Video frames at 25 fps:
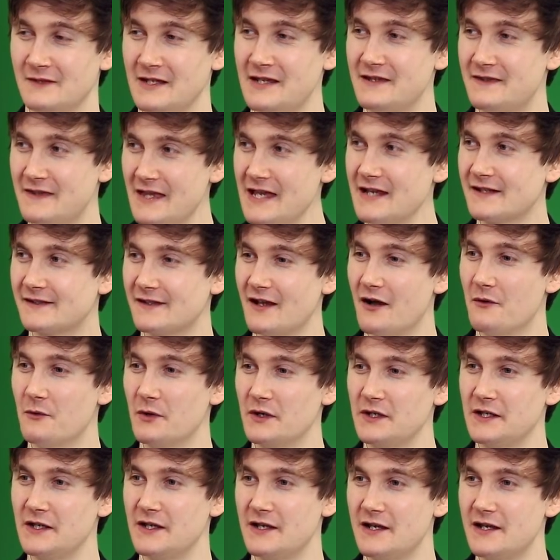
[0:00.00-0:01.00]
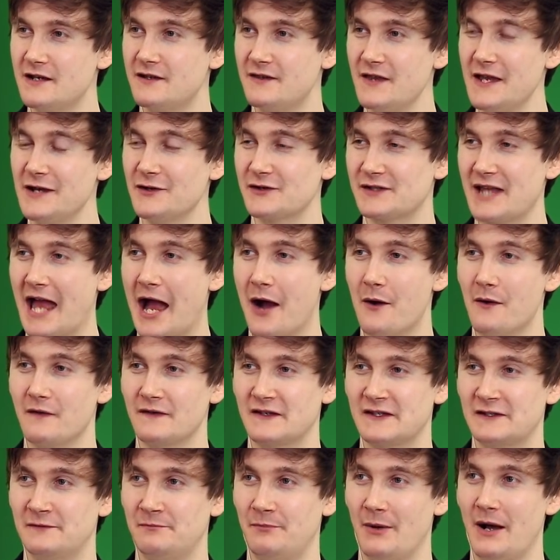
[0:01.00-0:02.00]
You'd think so, wouldn't you? You'd think just out of
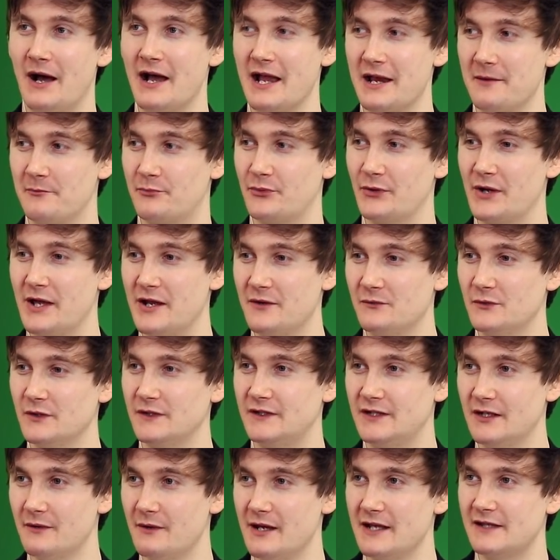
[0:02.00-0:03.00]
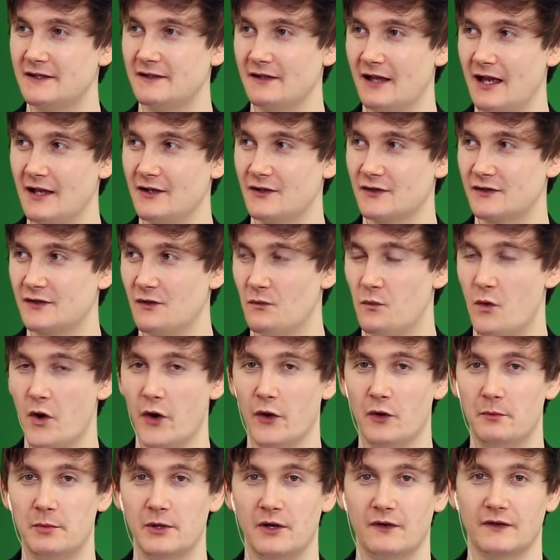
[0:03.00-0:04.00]
spite Britain would do it to just to
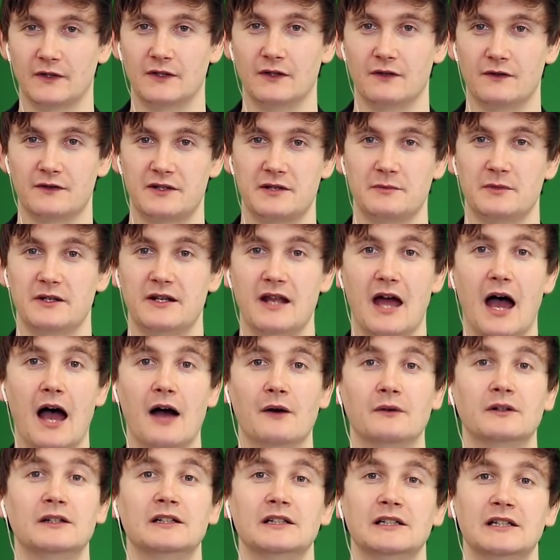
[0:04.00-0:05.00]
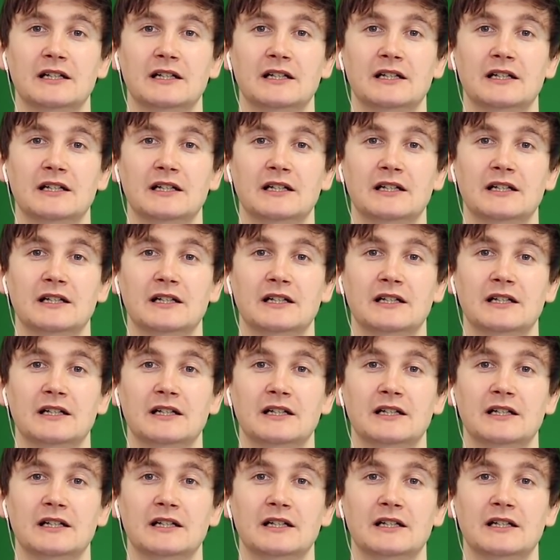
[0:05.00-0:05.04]
one-up another country, but no.